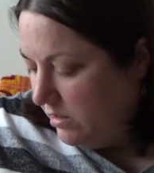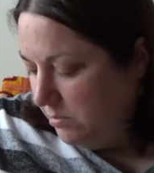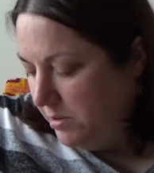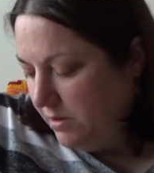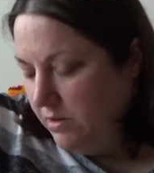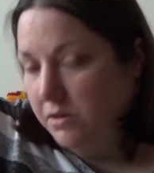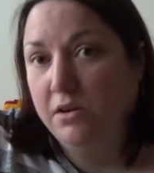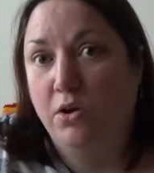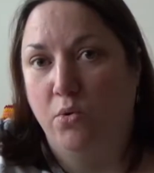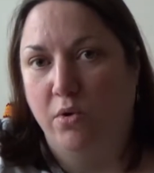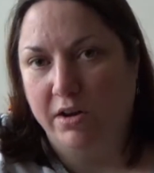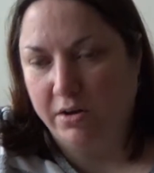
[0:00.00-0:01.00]
up
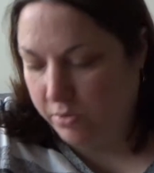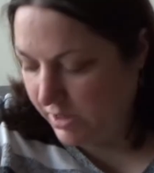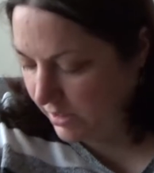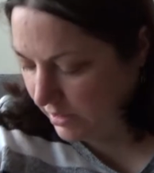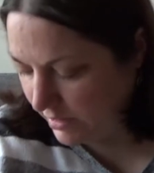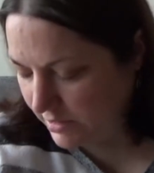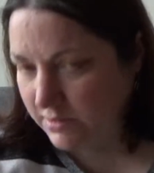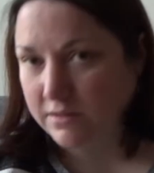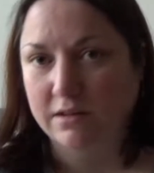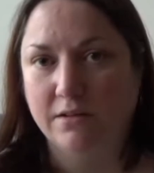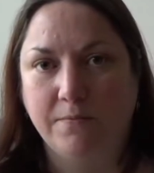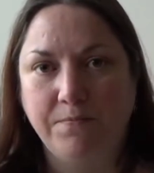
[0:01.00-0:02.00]
quite quickly,
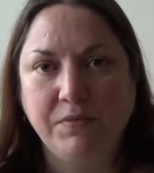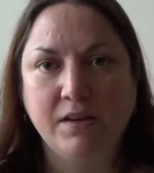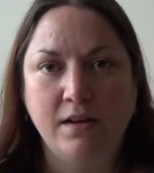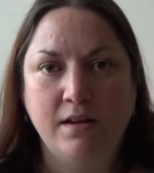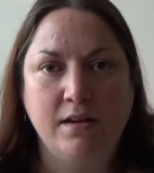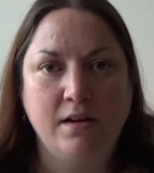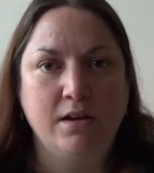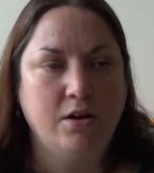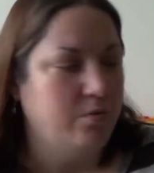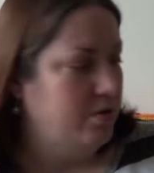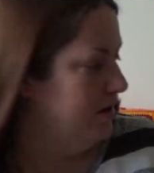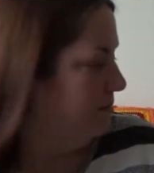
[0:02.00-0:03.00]
so
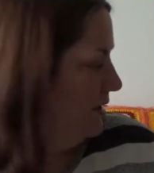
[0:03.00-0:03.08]
quite